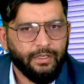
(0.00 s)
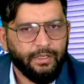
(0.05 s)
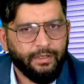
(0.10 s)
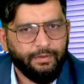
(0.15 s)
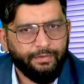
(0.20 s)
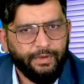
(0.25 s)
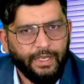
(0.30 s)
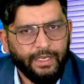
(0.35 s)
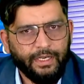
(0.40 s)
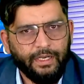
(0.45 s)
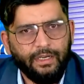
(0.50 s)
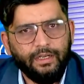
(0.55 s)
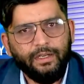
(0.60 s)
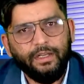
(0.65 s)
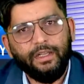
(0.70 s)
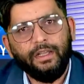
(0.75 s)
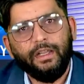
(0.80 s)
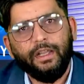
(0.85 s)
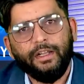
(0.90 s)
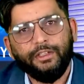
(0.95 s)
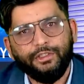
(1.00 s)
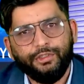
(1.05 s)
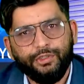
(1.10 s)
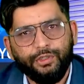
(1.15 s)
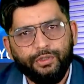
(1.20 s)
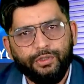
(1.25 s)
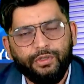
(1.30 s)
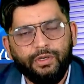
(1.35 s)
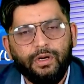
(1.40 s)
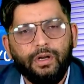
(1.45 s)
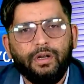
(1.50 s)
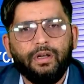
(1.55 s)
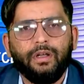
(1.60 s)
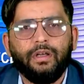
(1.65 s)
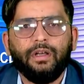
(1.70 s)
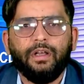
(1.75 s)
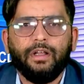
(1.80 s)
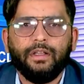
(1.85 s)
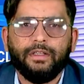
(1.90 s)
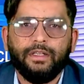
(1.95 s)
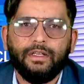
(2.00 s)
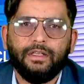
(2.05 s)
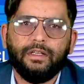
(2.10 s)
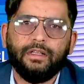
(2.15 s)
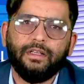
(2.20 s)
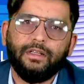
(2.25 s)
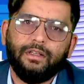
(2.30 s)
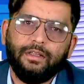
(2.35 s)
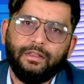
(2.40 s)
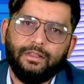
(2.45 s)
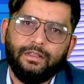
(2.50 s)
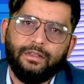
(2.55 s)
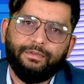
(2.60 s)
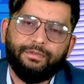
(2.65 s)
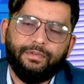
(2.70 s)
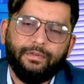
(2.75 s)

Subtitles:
faculty ensure that the